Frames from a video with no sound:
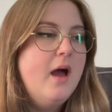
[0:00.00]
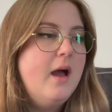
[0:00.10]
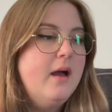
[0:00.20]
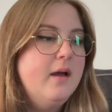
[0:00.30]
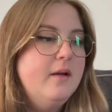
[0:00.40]

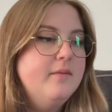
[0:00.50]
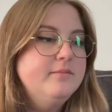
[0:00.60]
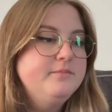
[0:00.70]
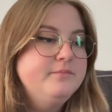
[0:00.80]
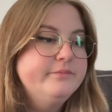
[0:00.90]

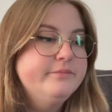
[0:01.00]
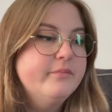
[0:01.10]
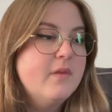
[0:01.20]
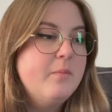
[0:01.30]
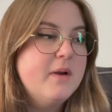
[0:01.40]
Um,
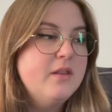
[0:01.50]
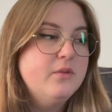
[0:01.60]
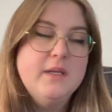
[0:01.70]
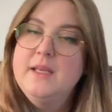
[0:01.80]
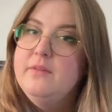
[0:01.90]
but I
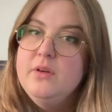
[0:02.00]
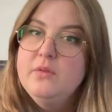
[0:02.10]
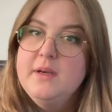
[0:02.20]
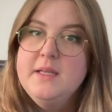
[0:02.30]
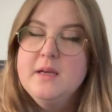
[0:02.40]
thought I'd give you a
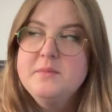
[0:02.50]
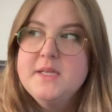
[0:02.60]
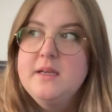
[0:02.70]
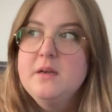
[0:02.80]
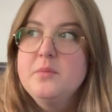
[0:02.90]
reading update.